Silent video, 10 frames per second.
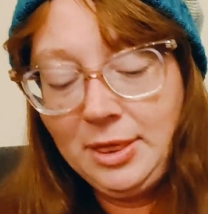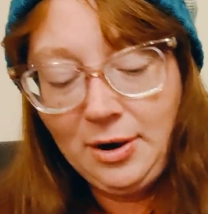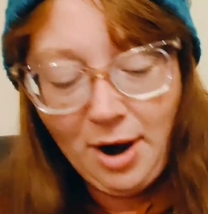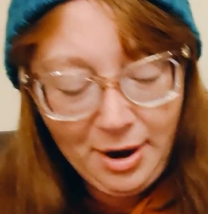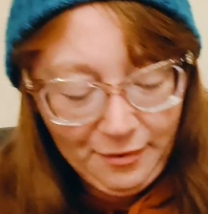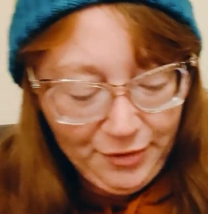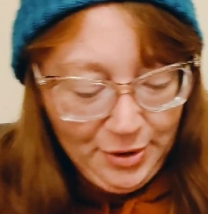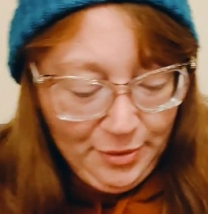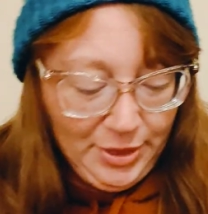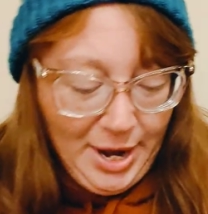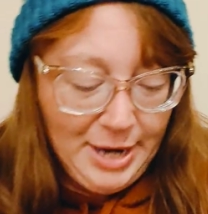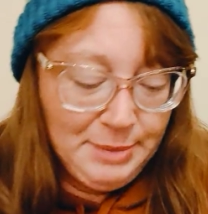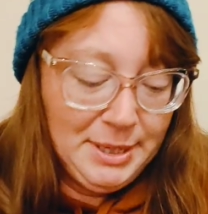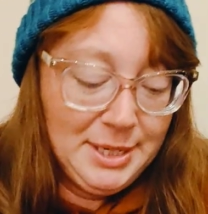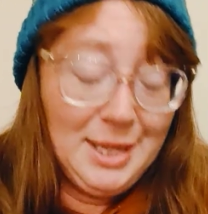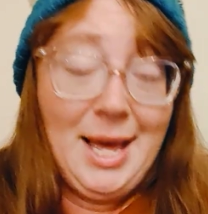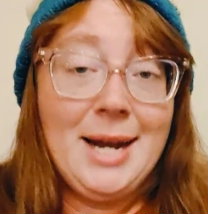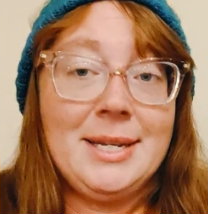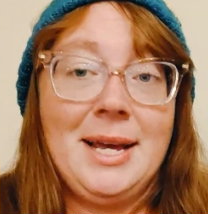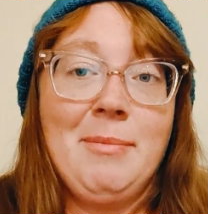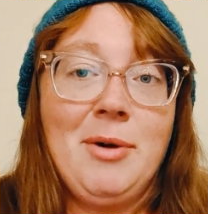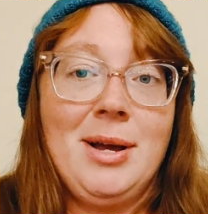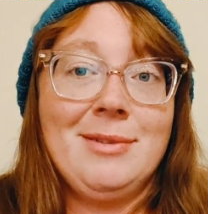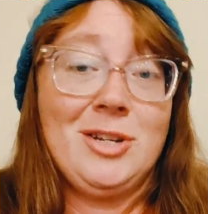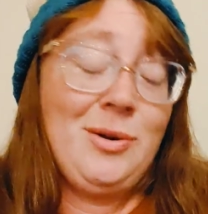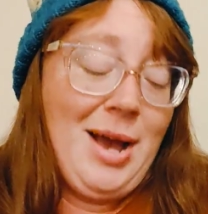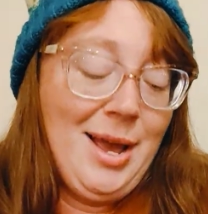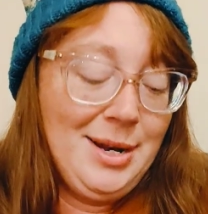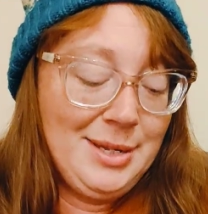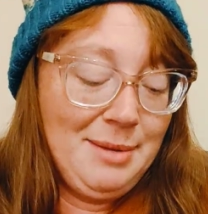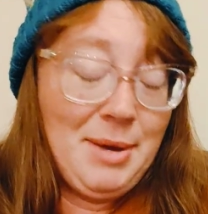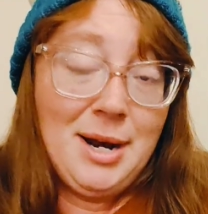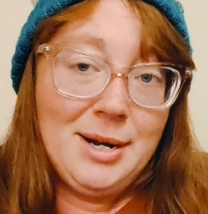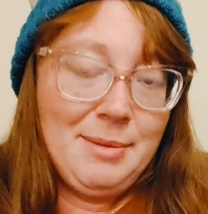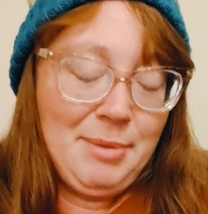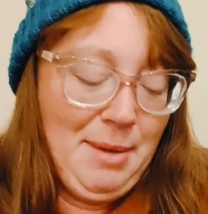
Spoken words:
There are a few that I spent a lot of time on, so I honestly might end up